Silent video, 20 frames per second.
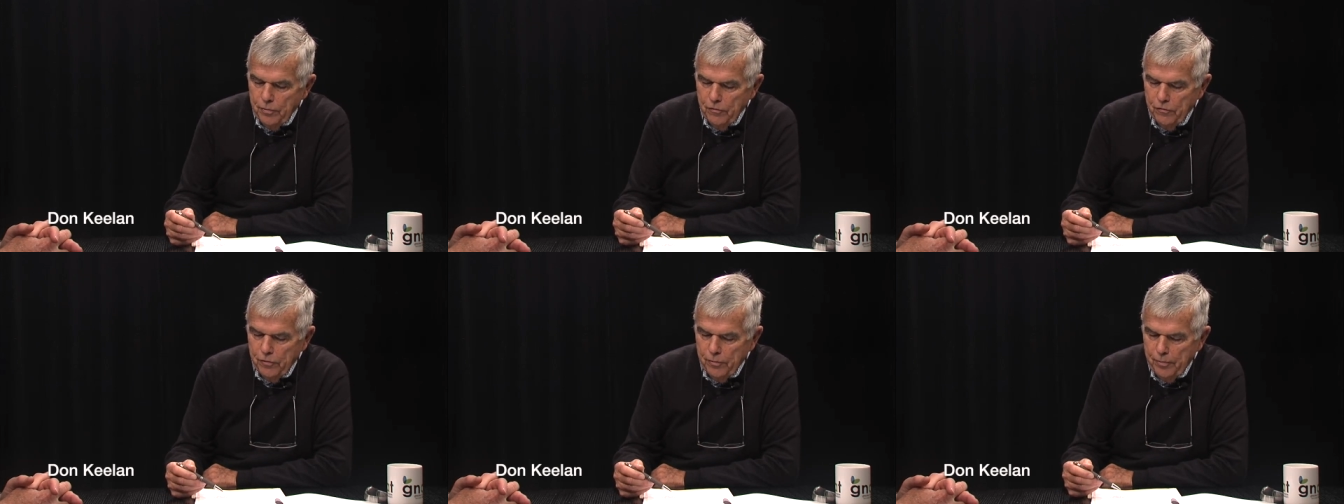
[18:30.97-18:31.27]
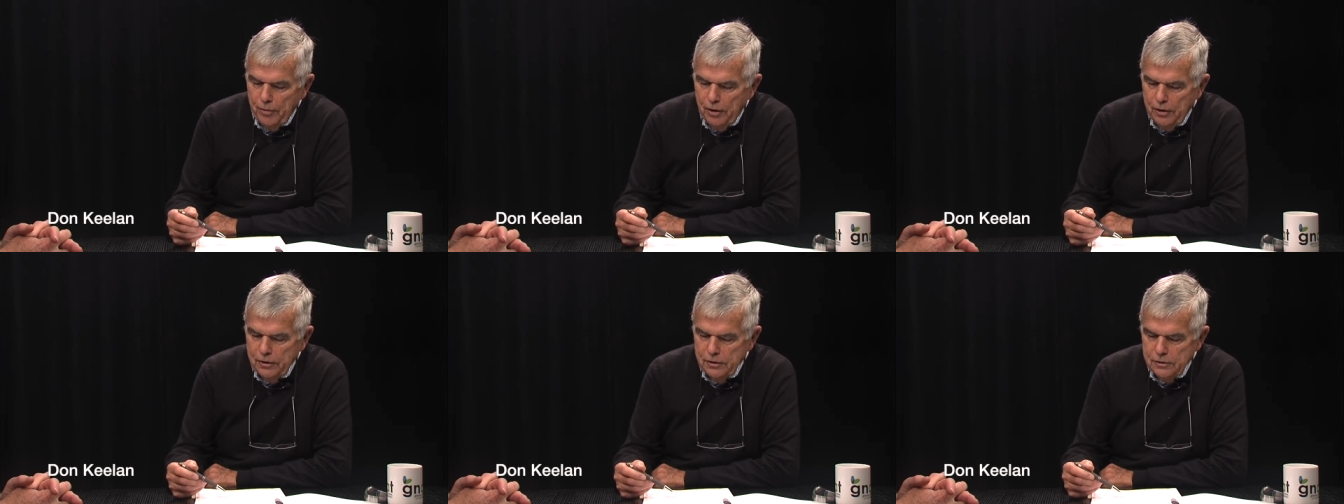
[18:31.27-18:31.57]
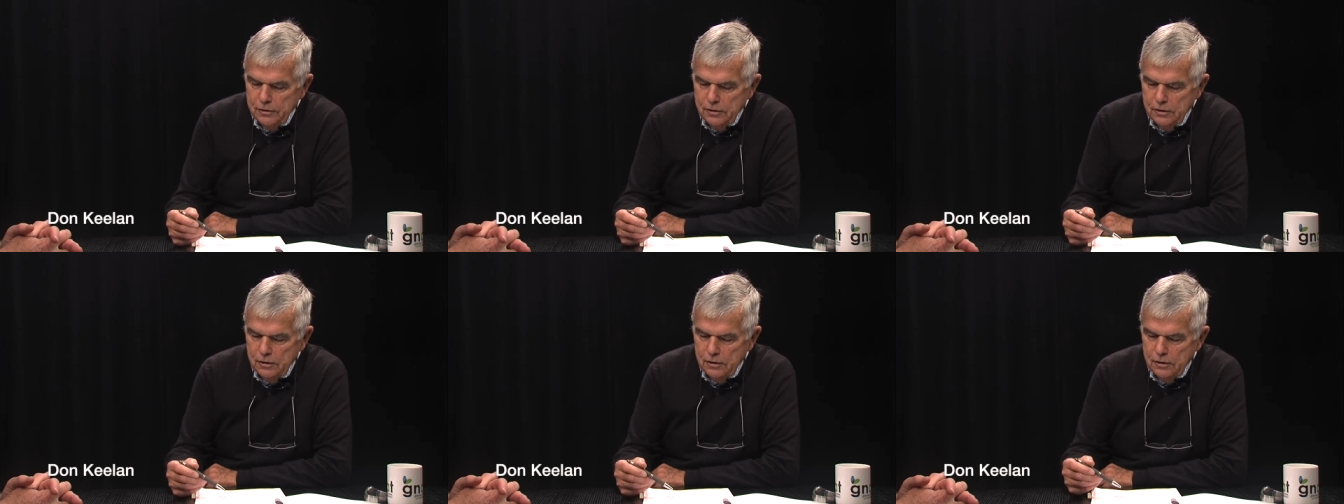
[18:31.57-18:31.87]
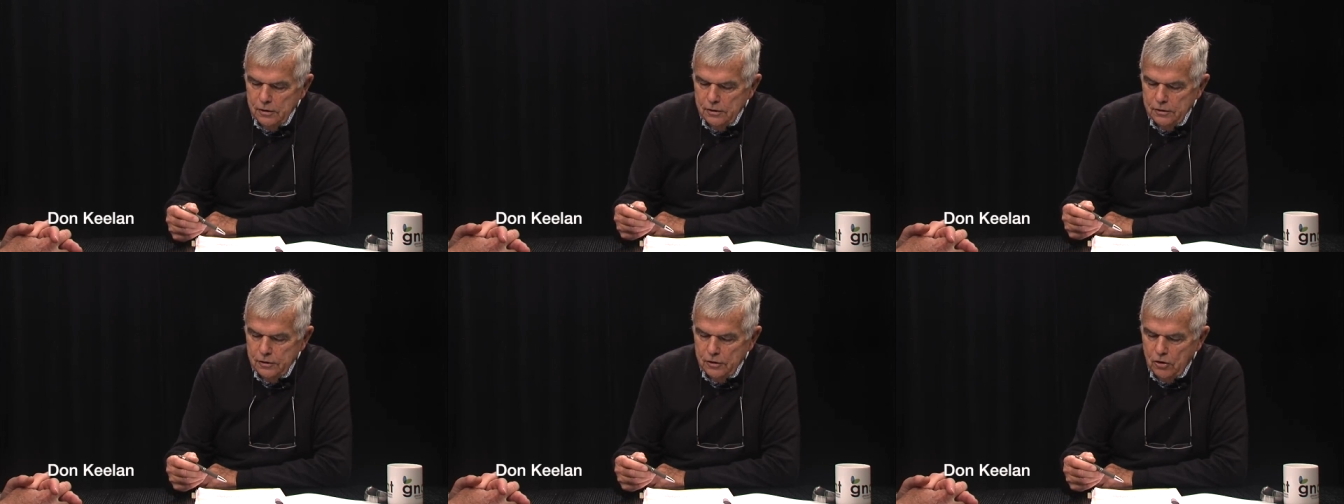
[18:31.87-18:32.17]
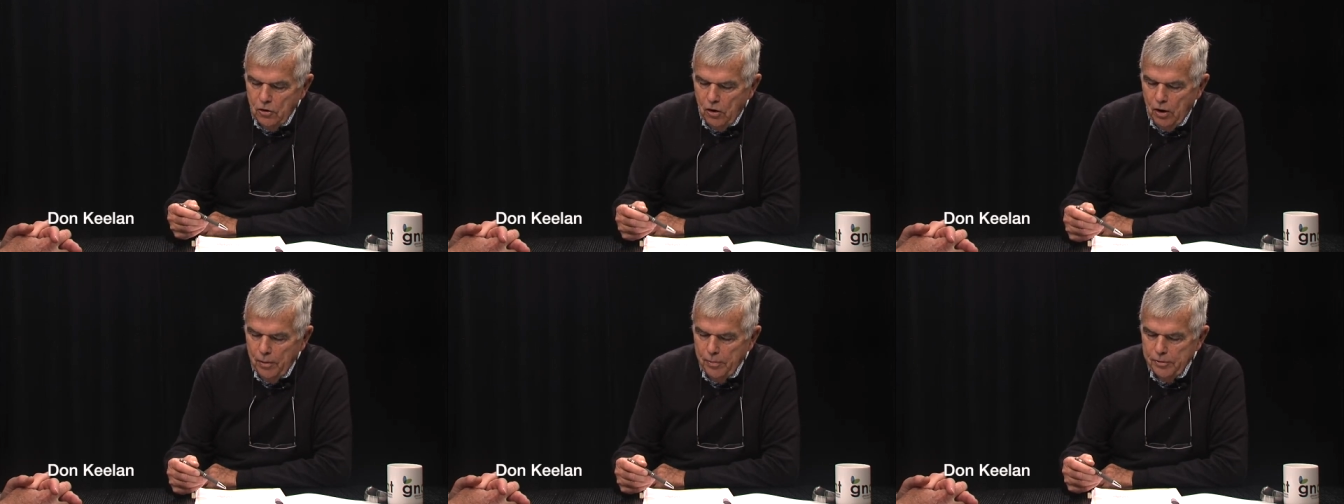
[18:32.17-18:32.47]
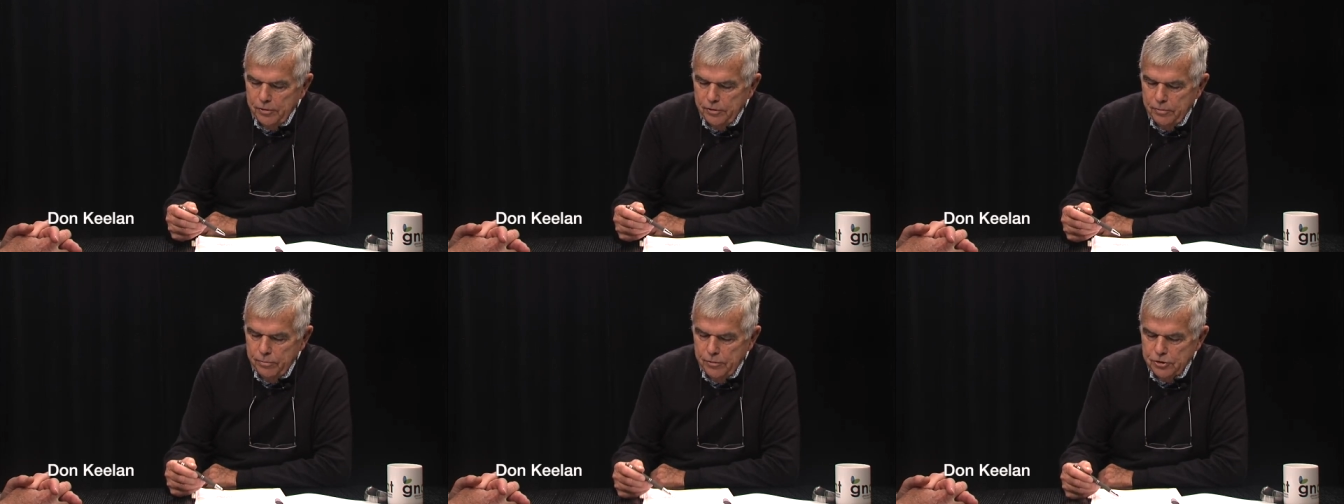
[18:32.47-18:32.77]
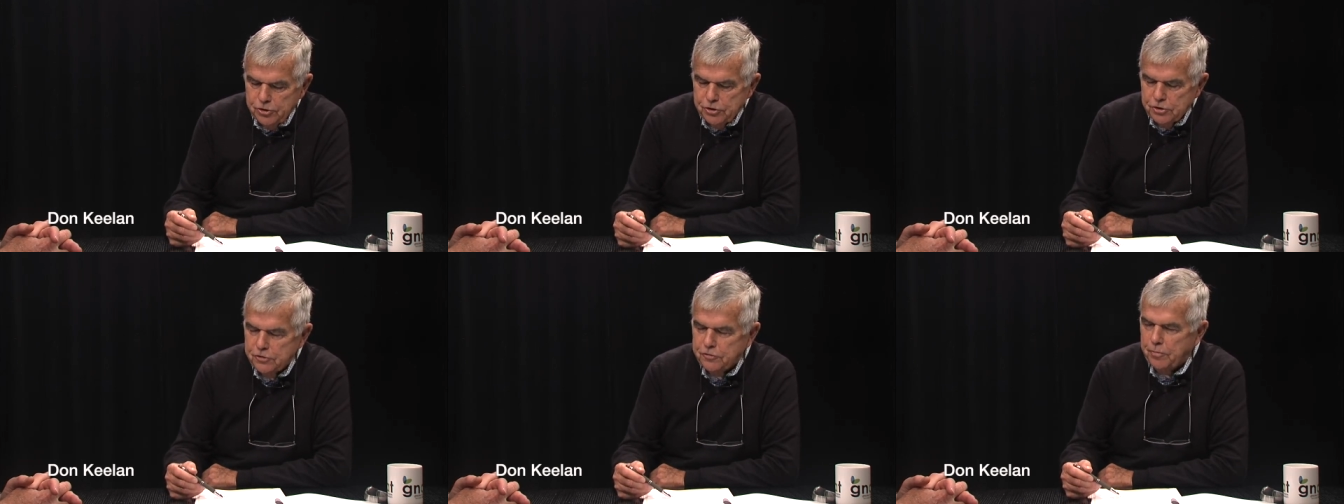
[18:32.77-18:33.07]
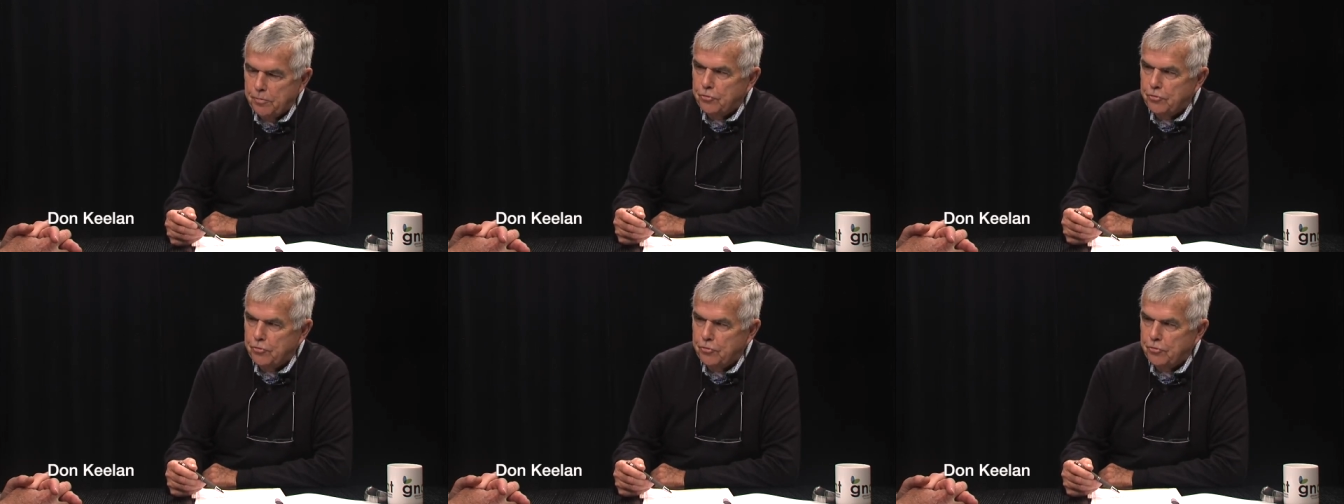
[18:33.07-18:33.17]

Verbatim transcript: Vermont, uh, the carbon emissions